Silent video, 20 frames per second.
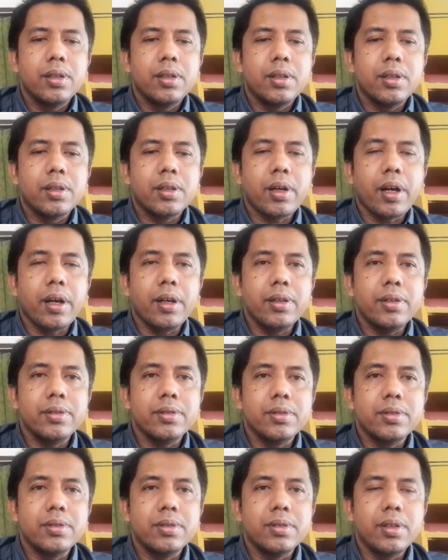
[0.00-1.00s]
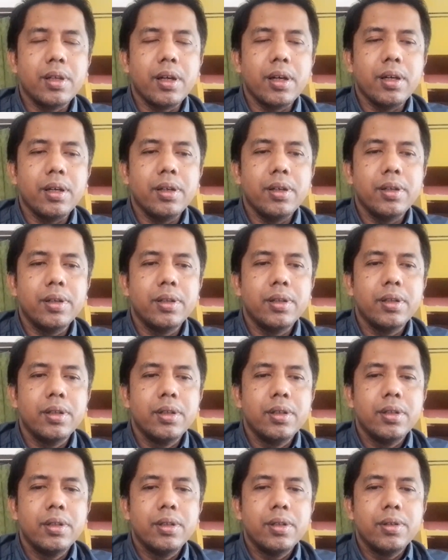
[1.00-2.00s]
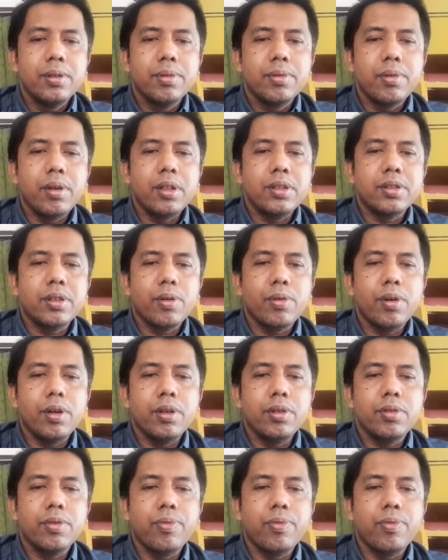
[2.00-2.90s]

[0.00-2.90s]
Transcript: red, yeah, when they want to